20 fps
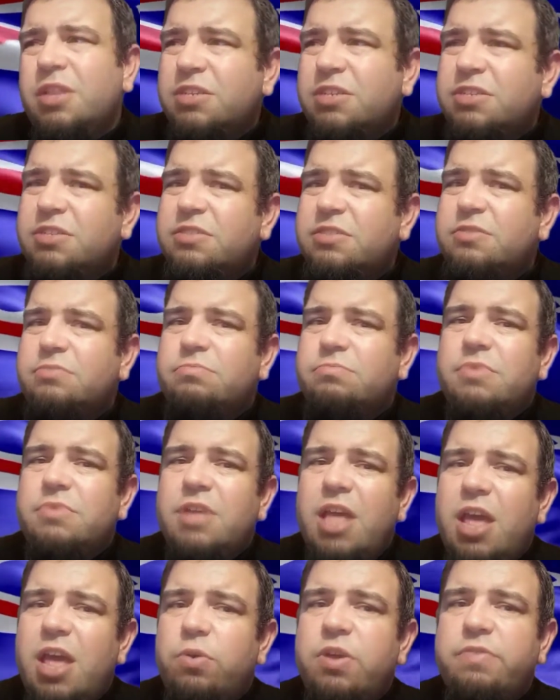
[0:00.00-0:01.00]
This,
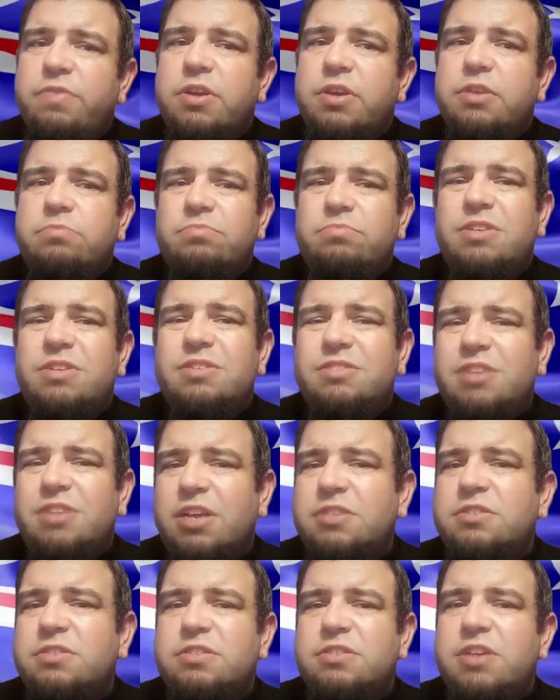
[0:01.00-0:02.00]
however,
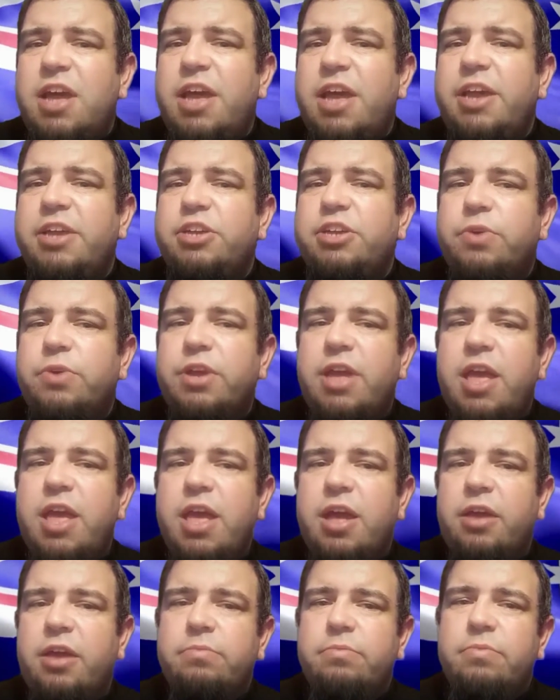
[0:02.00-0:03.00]
doesn't take into
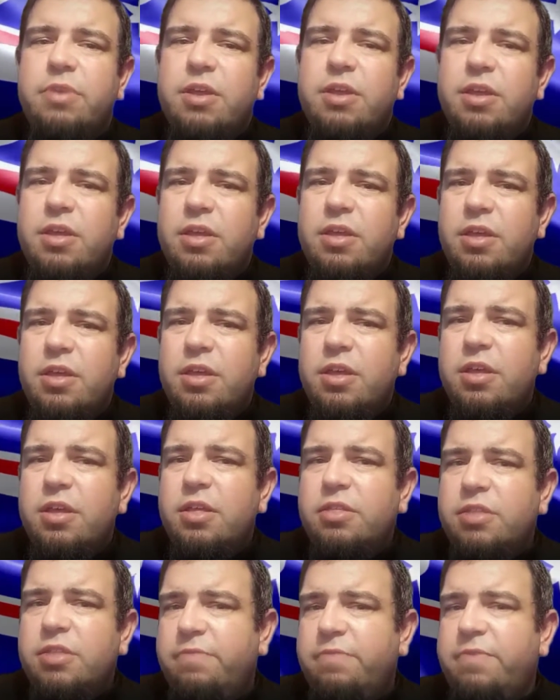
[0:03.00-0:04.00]
account
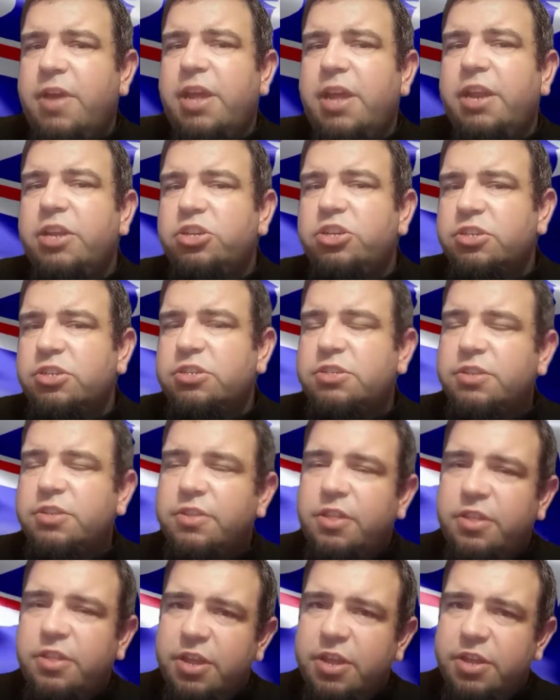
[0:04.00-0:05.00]
the advantages
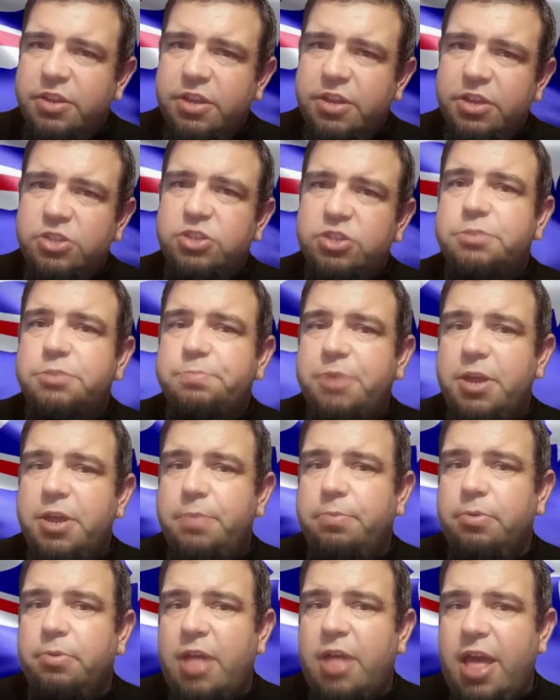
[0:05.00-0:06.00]
that the Indigenous
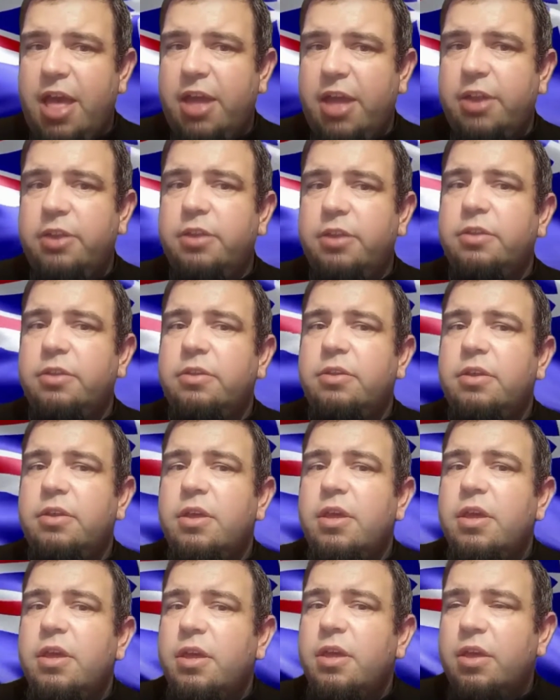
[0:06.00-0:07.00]
people had
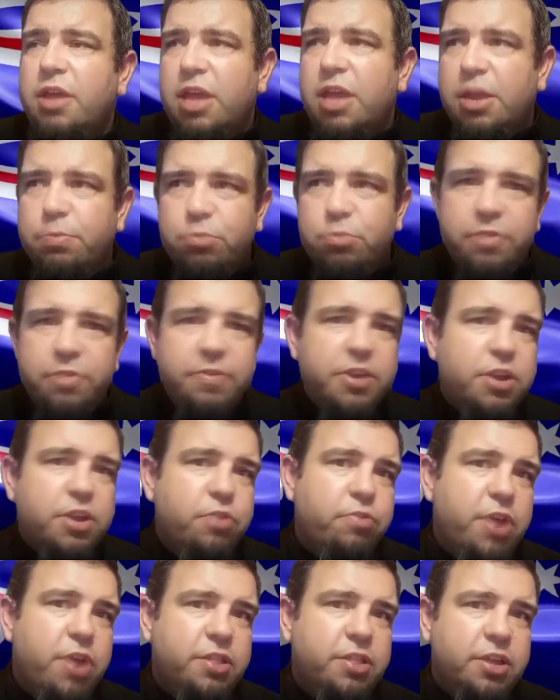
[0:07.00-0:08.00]
in moving
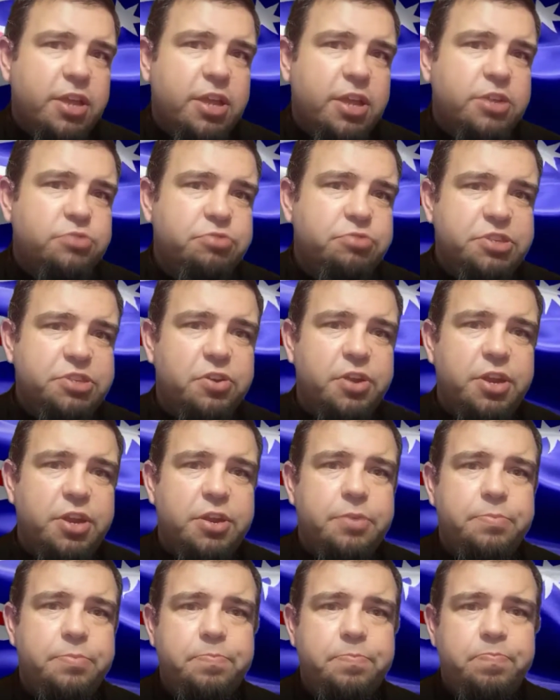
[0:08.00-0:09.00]
around the
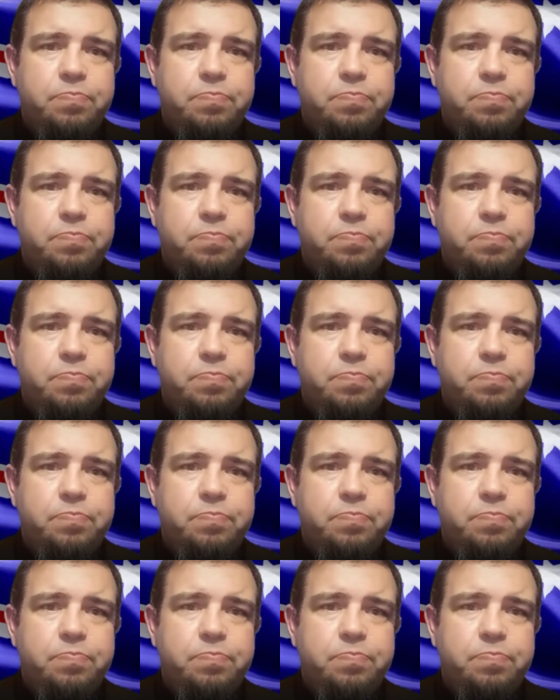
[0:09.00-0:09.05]
countryside.